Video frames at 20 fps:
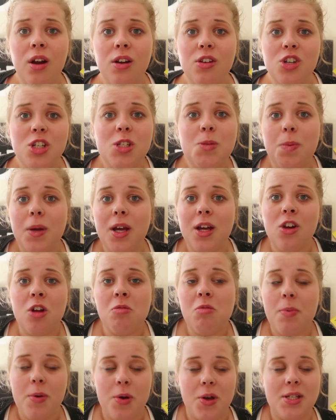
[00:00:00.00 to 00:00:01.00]
just be a
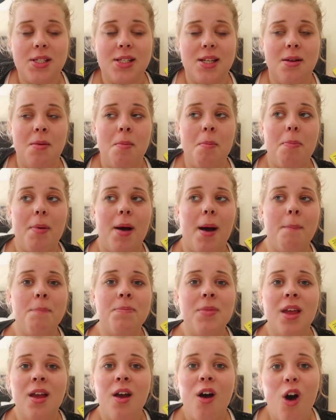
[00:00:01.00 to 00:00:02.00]
normal person. But
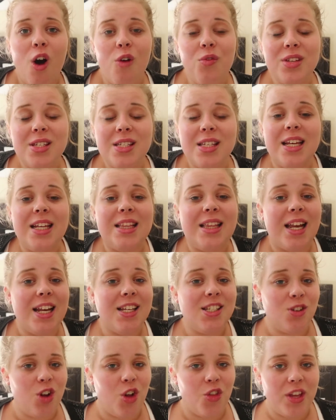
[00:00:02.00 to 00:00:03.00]
obviously that
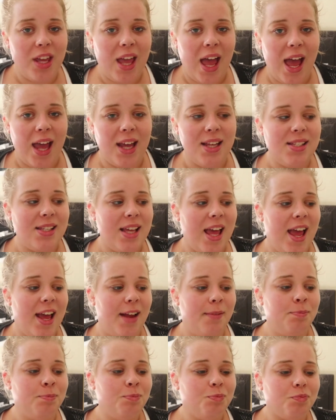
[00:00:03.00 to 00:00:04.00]
is not the case,
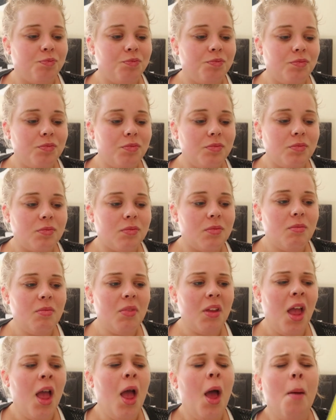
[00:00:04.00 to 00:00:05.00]
and
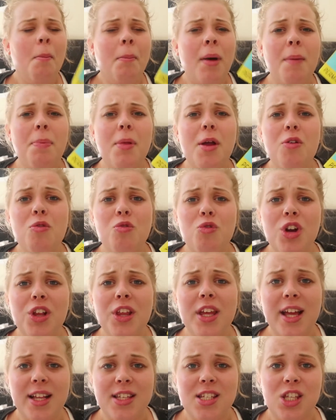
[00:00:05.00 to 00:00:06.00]
Pablo
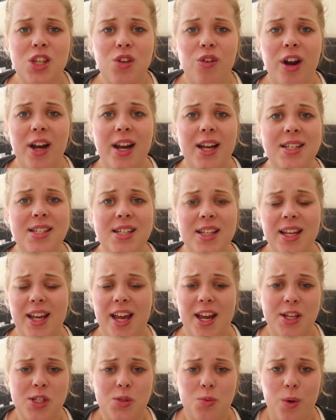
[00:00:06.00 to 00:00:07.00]
really gets thrown into
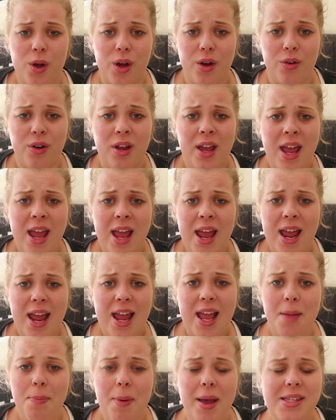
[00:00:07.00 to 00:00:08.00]
Leanna's world.
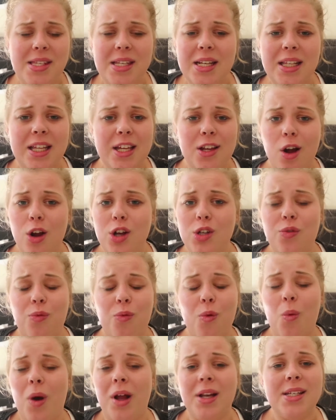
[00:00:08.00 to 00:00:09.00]
He basically goes
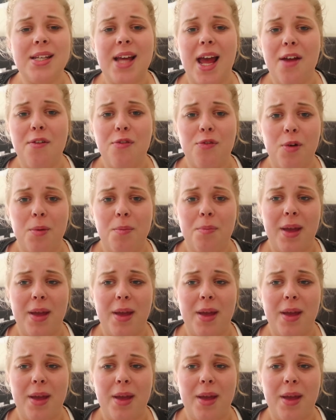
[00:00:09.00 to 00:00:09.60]
from one day from